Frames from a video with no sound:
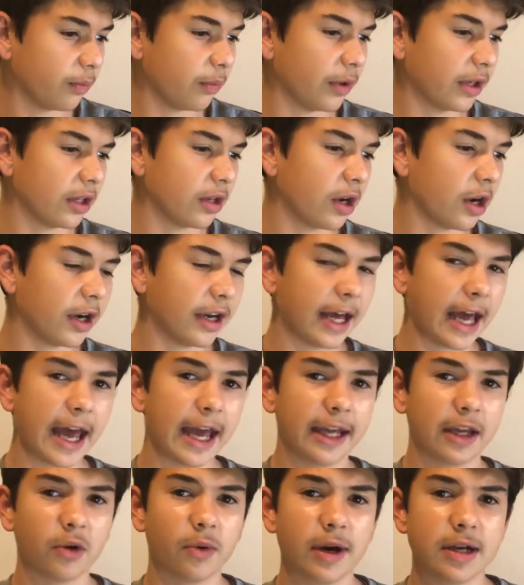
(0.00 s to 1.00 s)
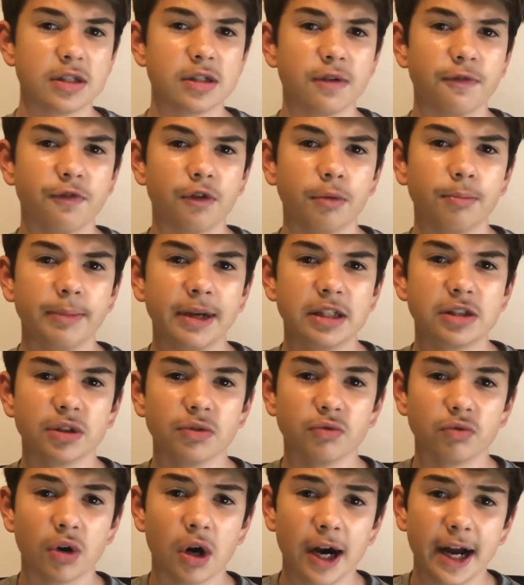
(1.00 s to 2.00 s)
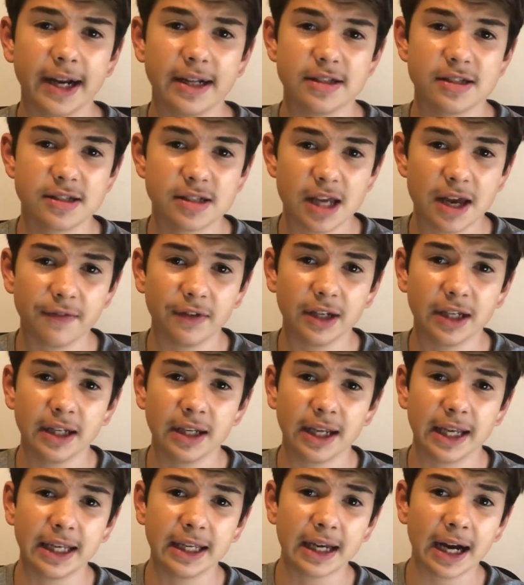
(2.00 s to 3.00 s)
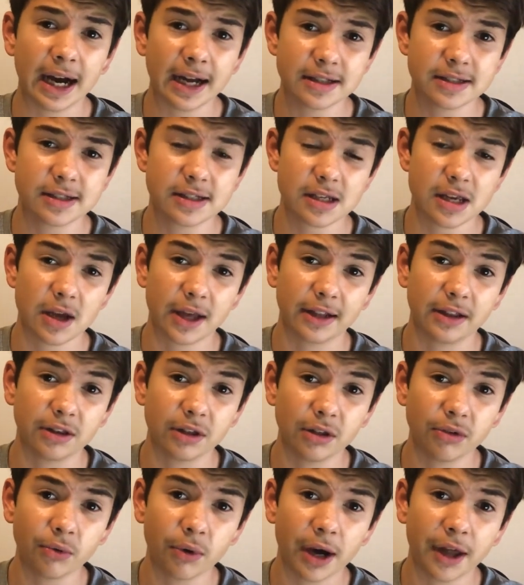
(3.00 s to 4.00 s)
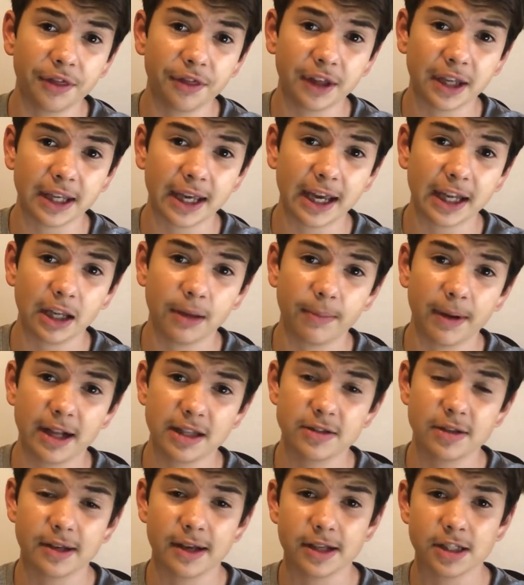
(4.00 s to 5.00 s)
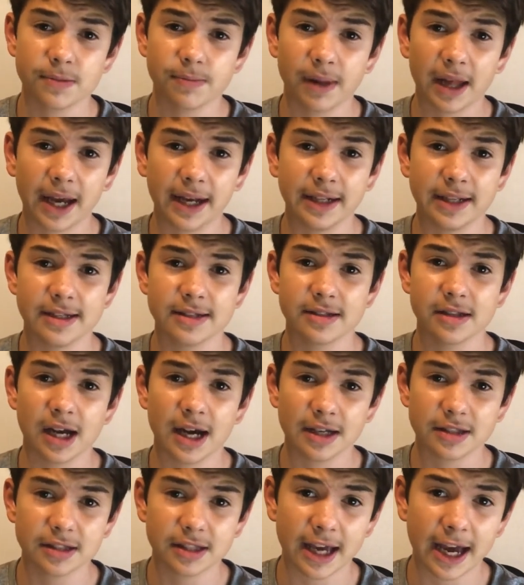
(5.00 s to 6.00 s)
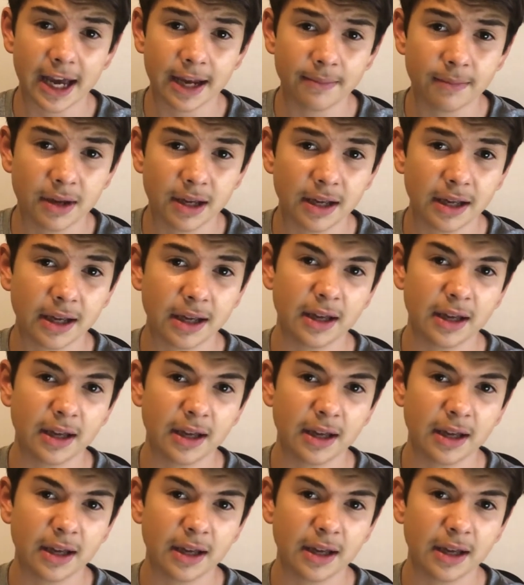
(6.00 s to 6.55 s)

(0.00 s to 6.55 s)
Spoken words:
We got a question from Mitchell Ryan 7. He asks, do I think Eddie Betts has played his last game?